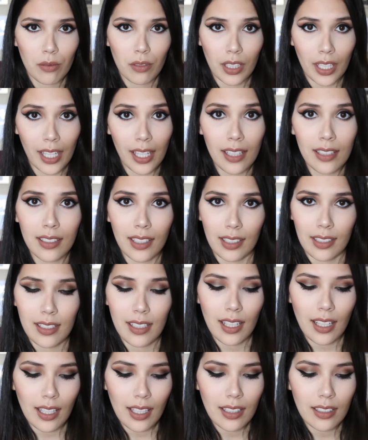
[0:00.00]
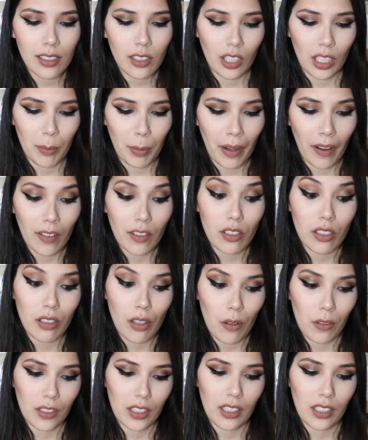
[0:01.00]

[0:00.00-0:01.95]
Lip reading: kids, like teens, so their parents know